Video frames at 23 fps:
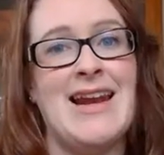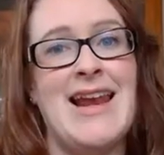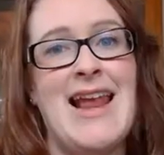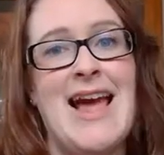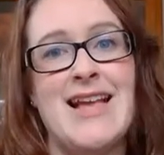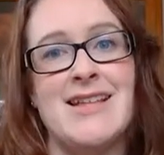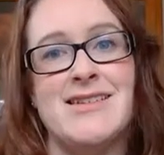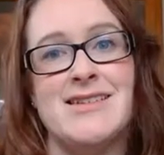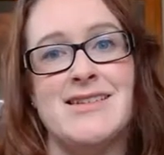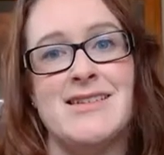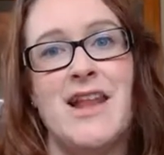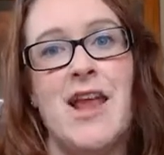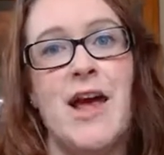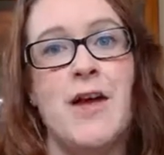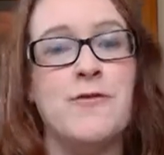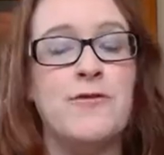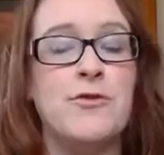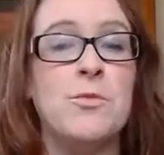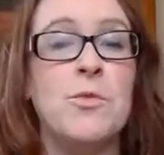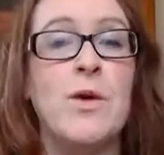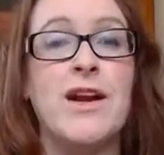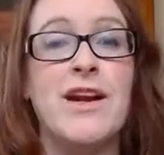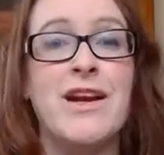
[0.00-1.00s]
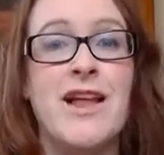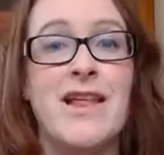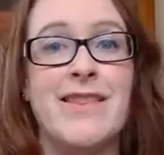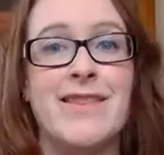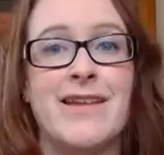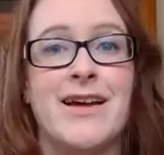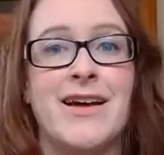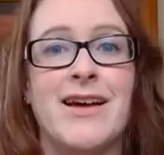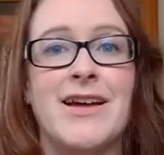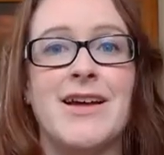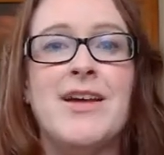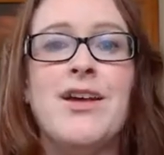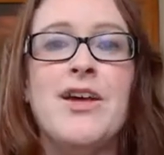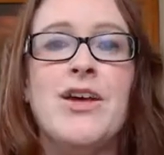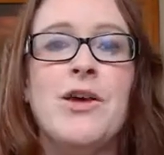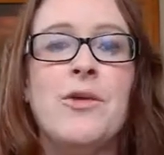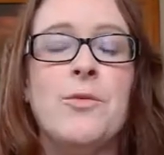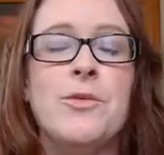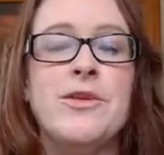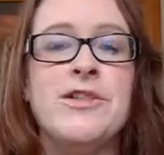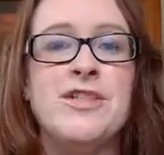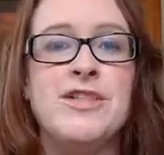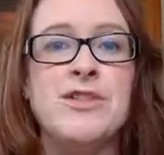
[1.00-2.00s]
Let's learn from one another,
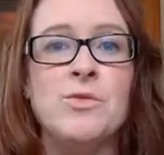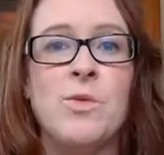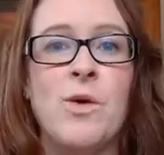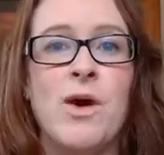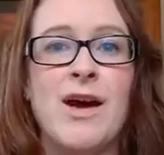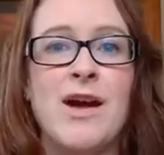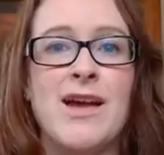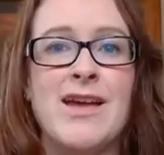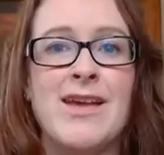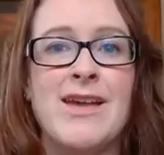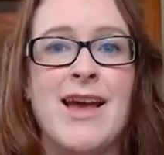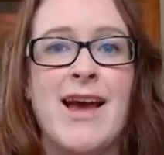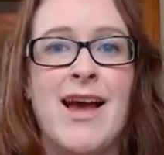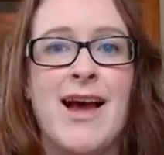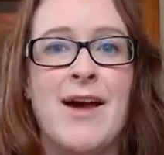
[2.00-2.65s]
which is why